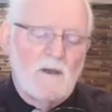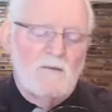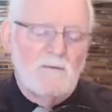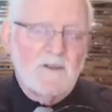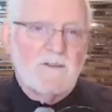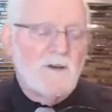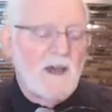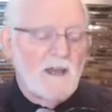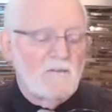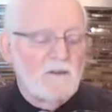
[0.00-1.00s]
Verse
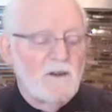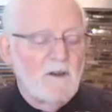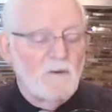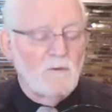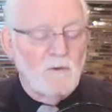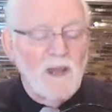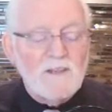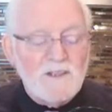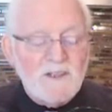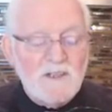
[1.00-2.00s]
5
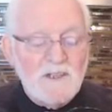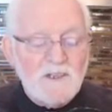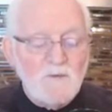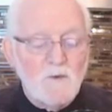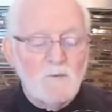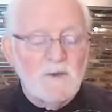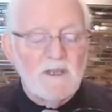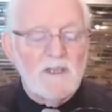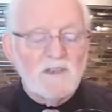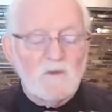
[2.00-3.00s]
righteousness will
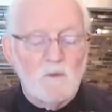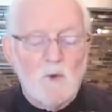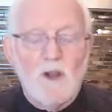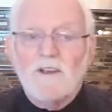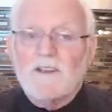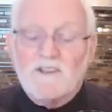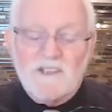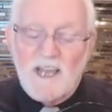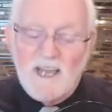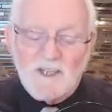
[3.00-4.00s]
be his warrior
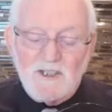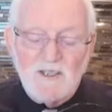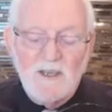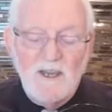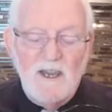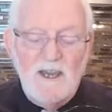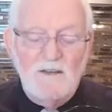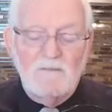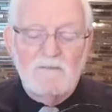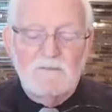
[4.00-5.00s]
sash,
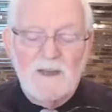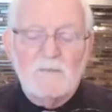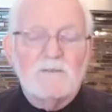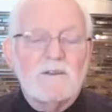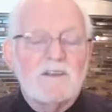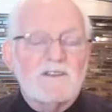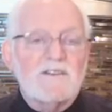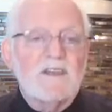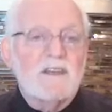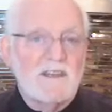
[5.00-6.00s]
and faithfulness
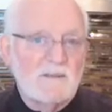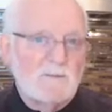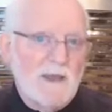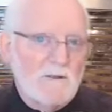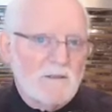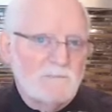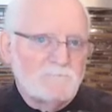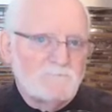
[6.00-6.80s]
his belt.